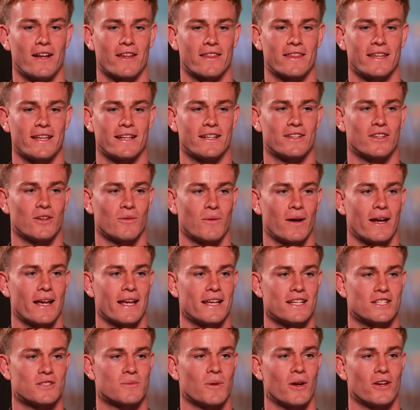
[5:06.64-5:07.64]
I think the way
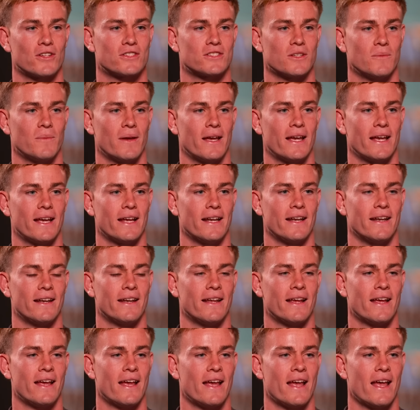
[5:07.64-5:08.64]
he spoke to me, and
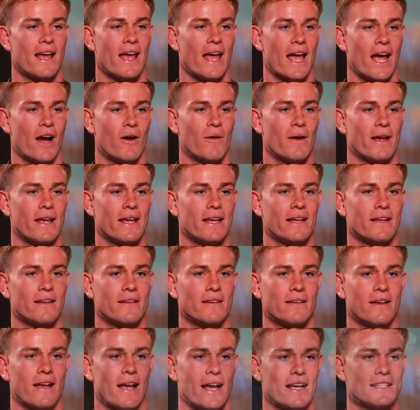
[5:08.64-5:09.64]
how he
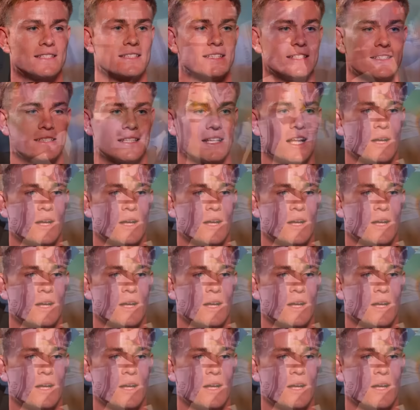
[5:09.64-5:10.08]
has this